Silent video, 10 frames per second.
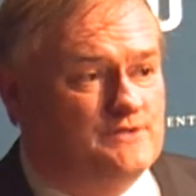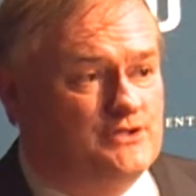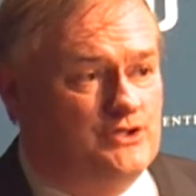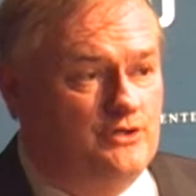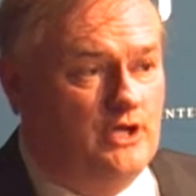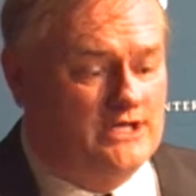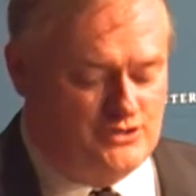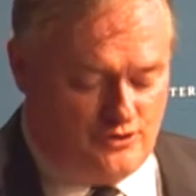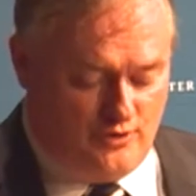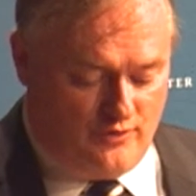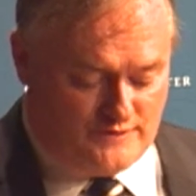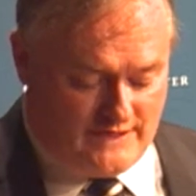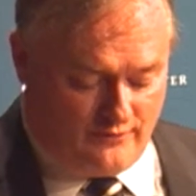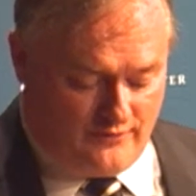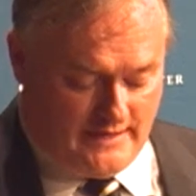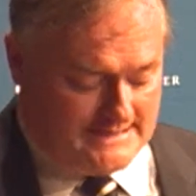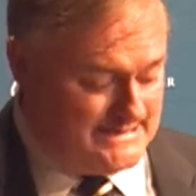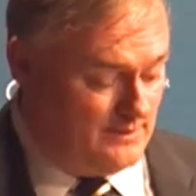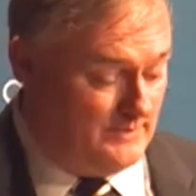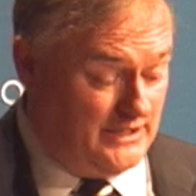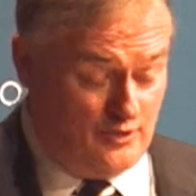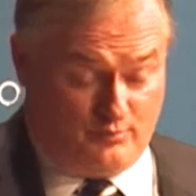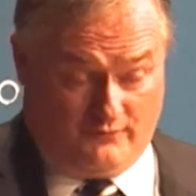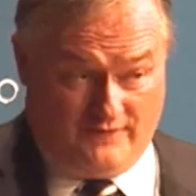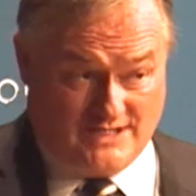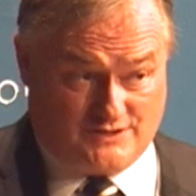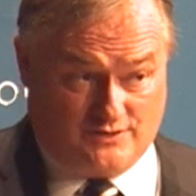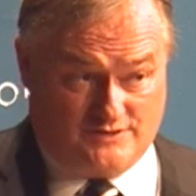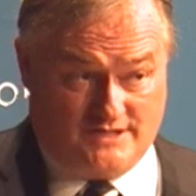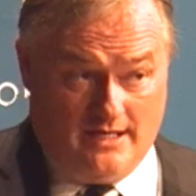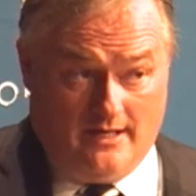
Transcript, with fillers: as you do those other things, it'll be your professors